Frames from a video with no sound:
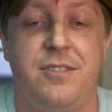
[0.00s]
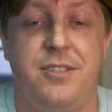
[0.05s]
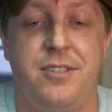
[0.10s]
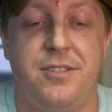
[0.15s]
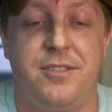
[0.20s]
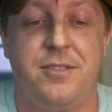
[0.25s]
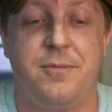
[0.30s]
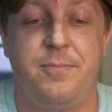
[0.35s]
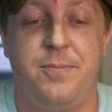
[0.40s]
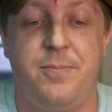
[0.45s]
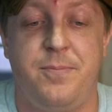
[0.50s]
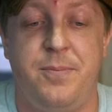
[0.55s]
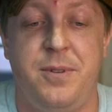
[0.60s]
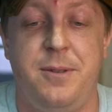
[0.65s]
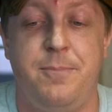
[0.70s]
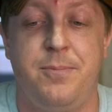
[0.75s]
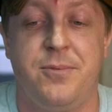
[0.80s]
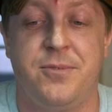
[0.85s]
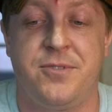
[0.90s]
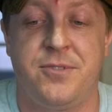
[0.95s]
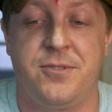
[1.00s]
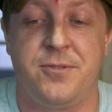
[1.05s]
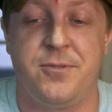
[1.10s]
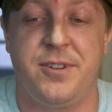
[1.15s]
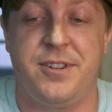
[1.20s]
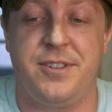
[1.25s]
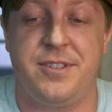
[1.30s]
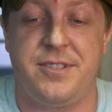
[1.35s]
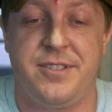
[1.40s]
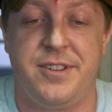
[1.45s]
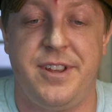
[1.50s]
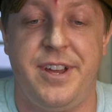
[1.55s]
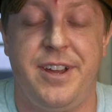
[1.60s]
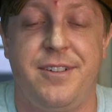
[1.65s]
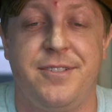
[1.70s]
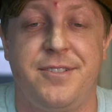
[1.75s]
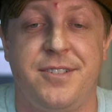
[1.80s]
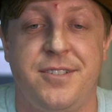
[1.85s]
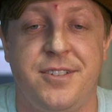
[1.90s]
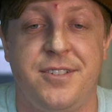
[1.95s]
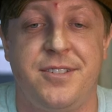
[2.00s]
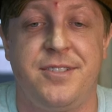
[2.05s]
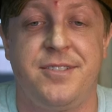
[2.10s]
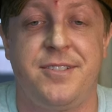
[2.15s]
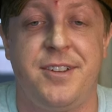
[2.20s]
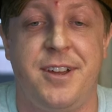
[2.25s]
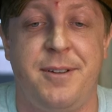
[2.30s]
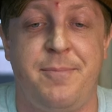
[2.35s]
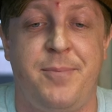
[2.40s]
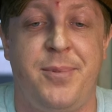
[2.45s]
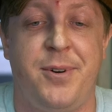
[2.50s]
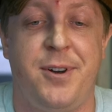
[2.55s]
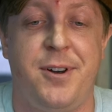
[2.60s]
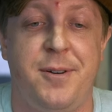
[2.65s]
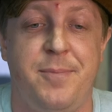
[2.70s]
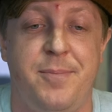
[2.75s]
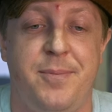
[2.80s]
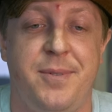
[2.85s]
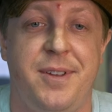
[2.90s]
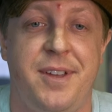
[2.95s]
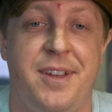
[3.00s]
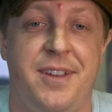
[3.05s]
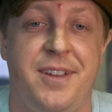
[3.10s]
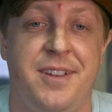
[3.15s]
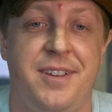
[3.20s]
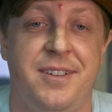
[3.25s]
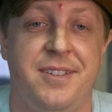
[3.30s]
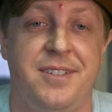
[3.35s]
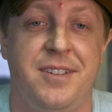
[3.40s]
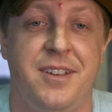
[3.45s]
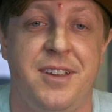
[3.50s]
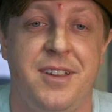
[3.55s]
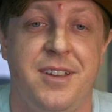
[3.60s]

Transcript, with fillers: you know, the people's choice now to step up and